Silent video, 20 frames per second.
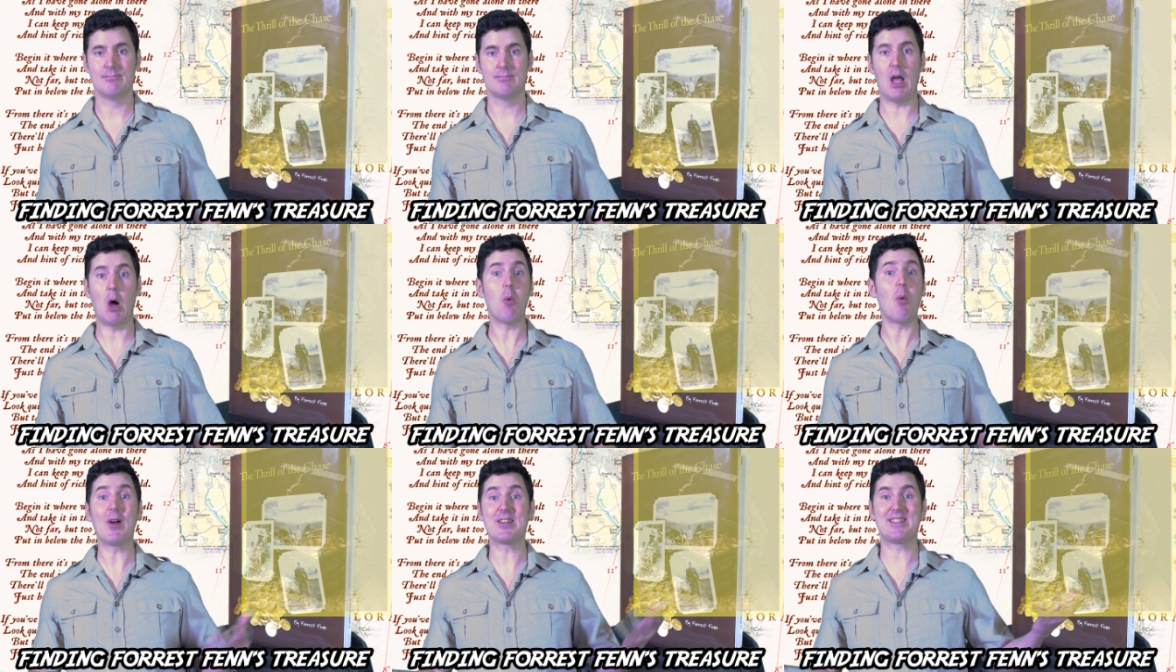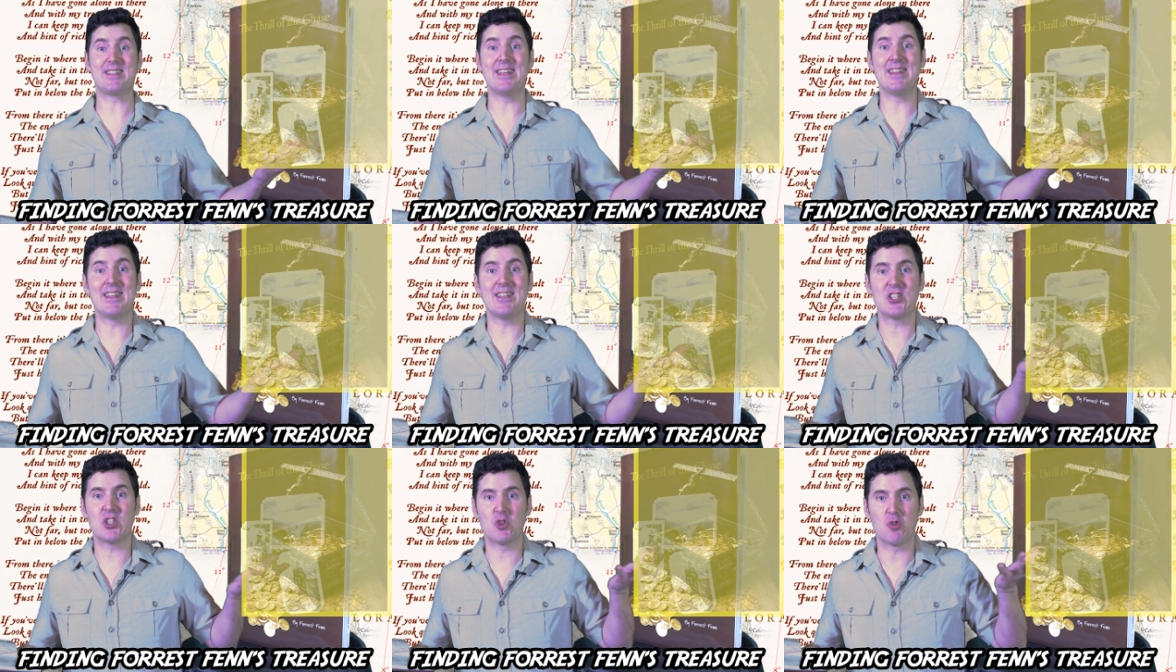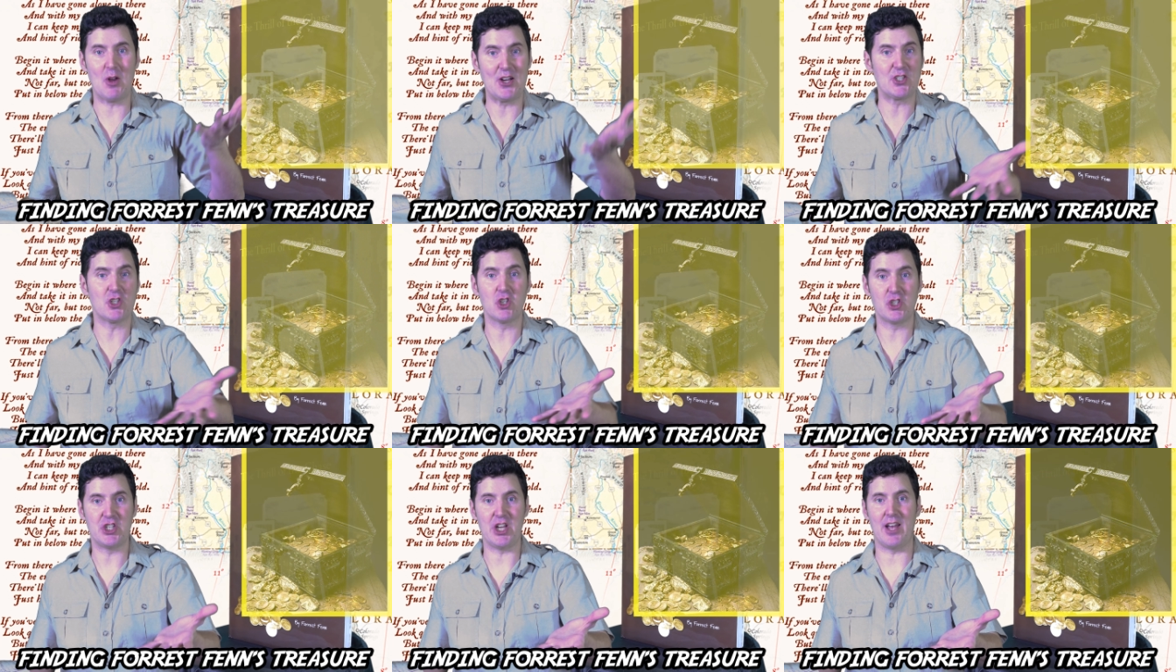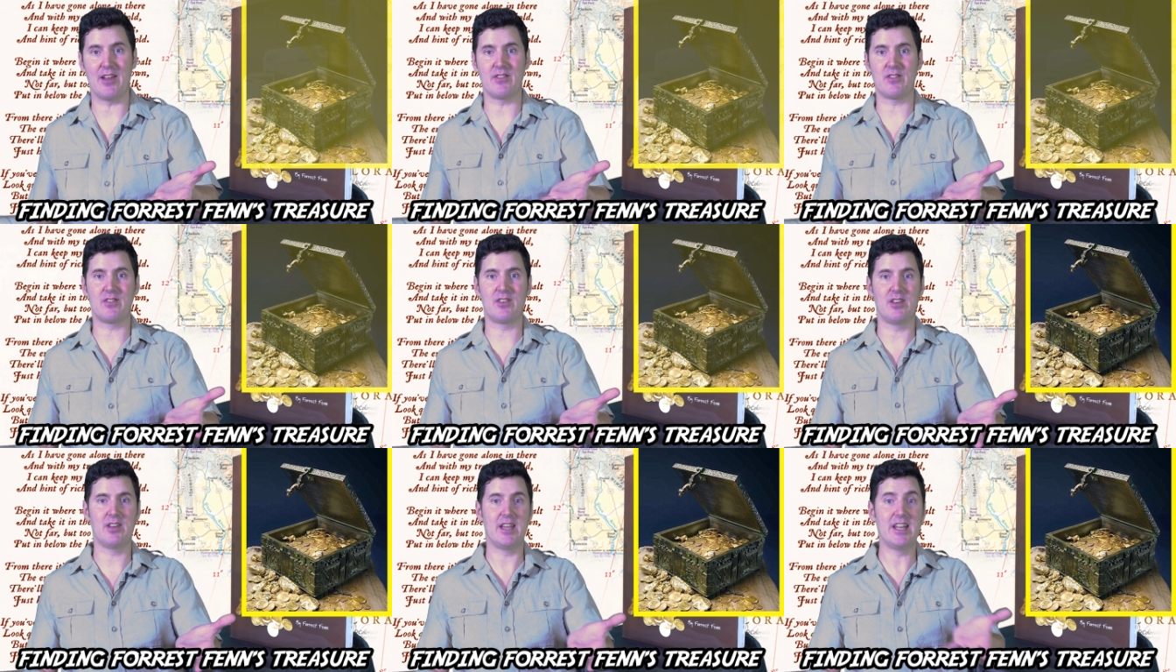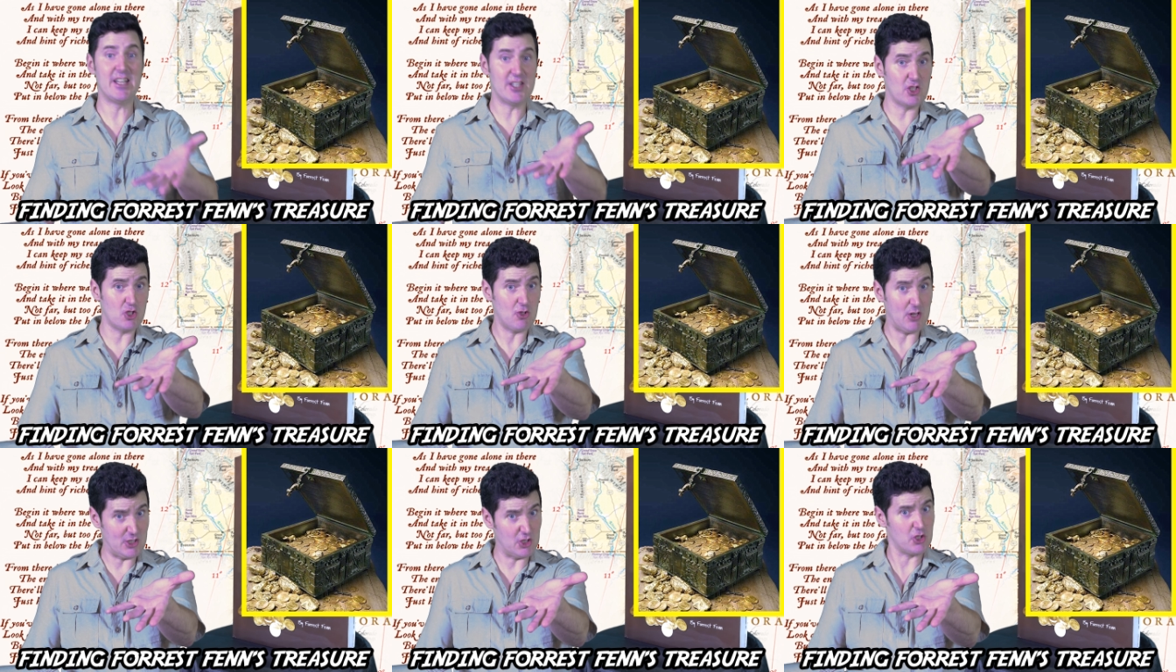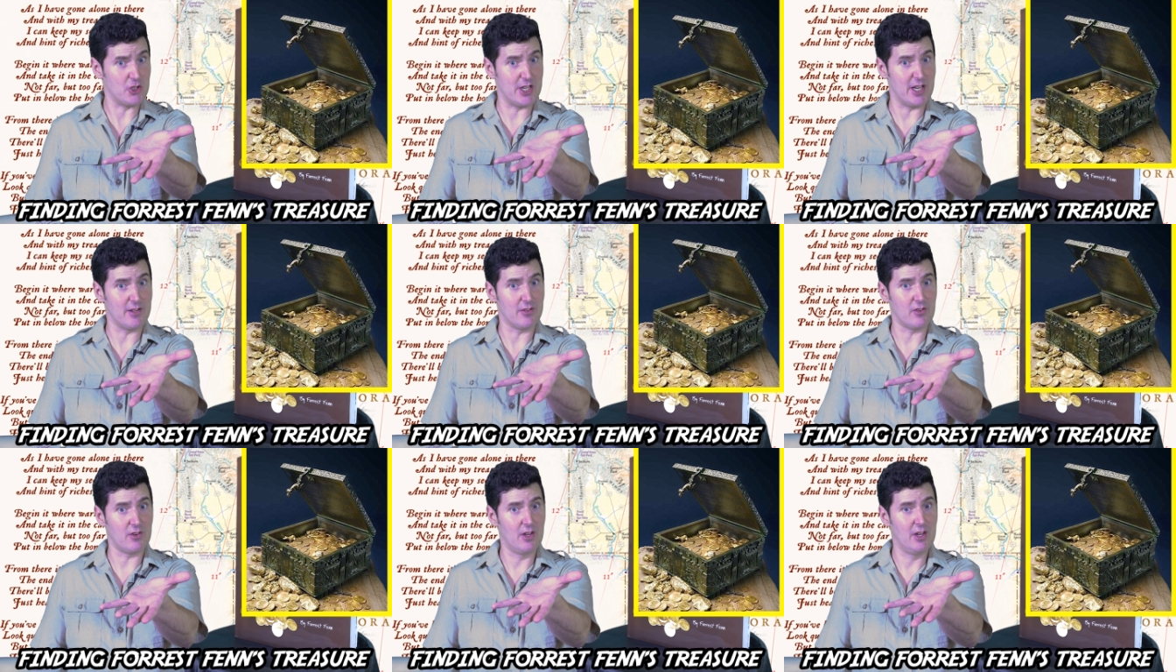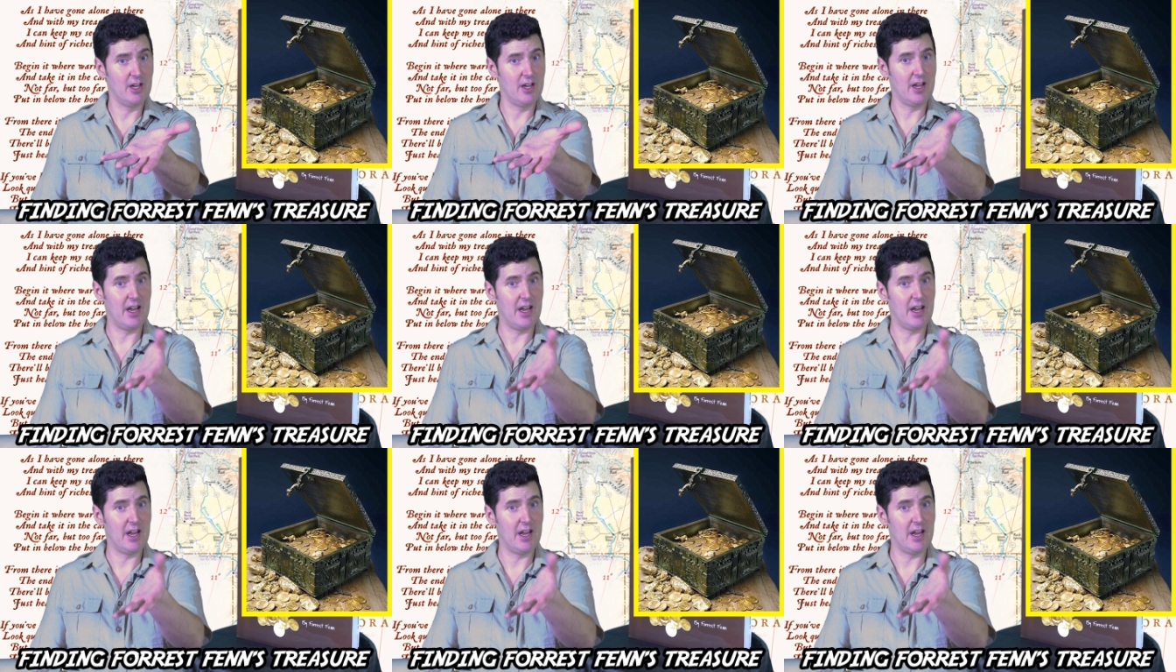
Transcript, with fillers: Now, what's in this treasure chest? It is a treasure chest.